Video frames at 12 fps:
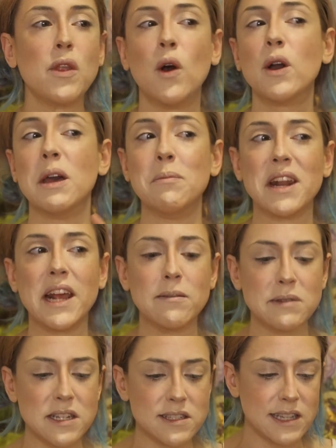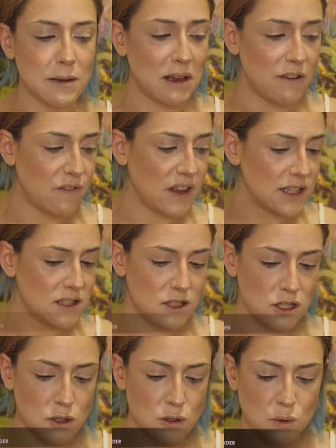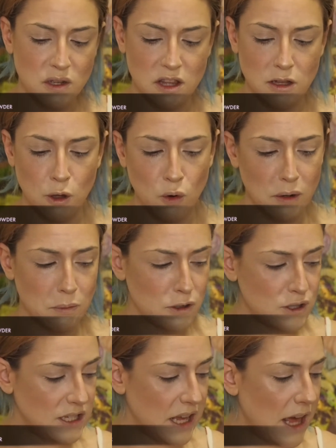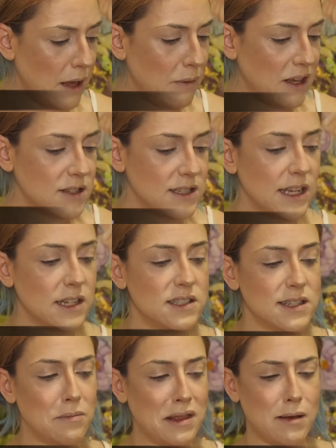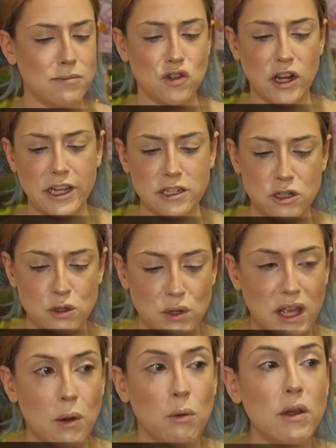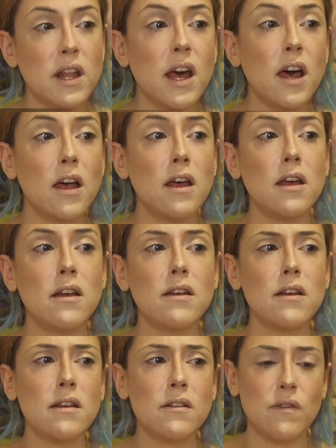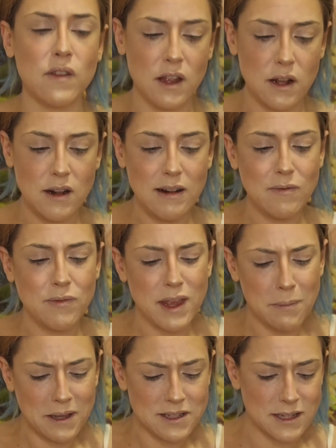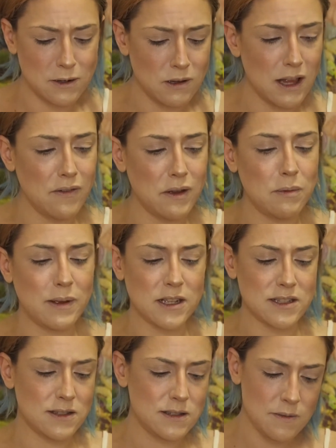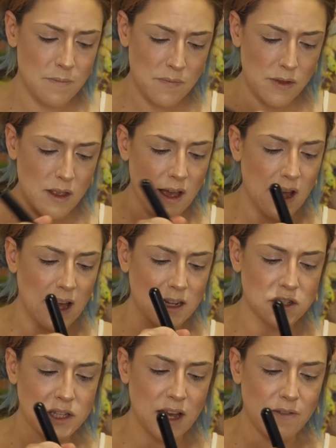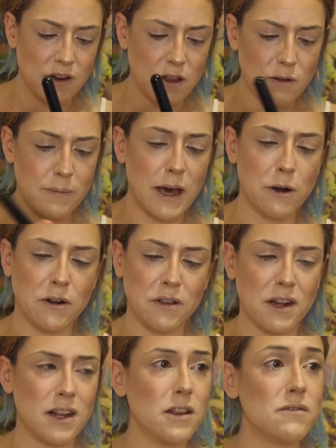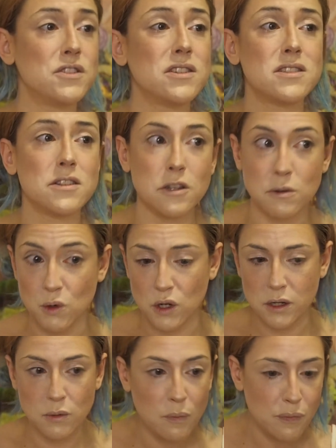Okay, but I am going to set my face too with the Laura Mercier because that is something I'm trying to get rid of. Not because I don't love it, because I actually have another powder that I love just a little more.